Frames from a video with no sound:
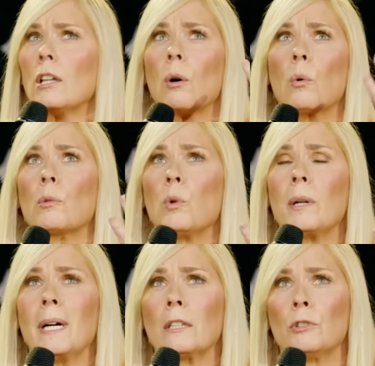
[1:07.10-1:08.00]
Lord, what
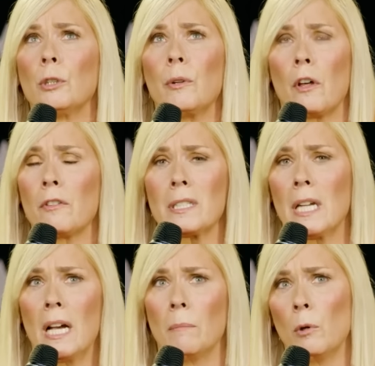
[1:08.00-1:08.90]
am I going to do with all this
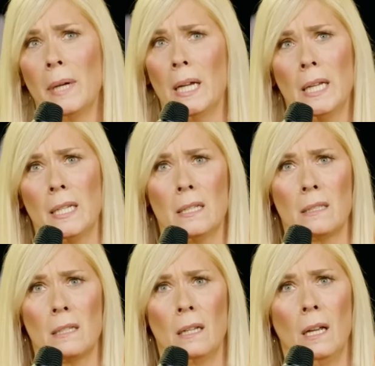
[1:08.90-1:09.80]
time on my
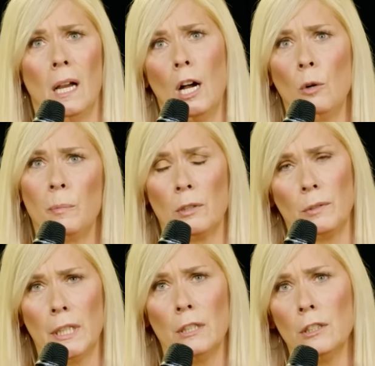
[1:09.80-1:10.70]
hands? I hope I
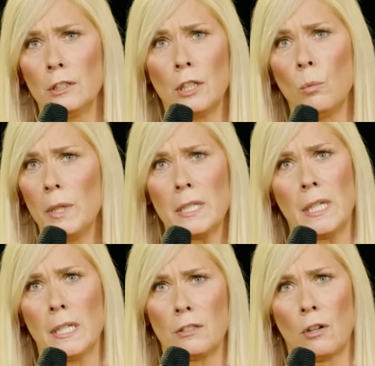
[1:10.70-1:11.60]
don't get hooked on
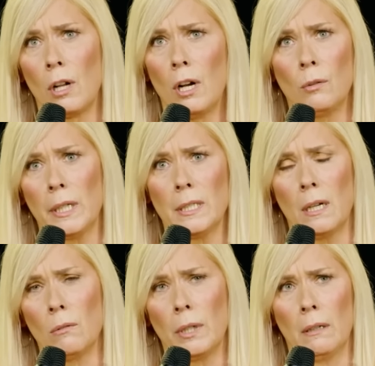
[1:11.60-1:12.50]
whiskey and start honky
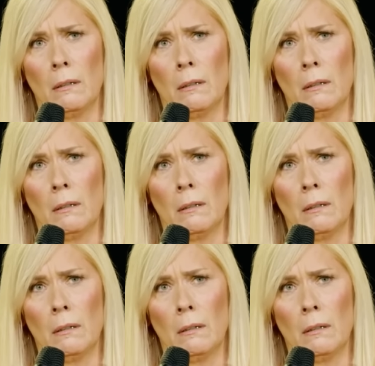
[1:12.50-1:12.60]
tonking.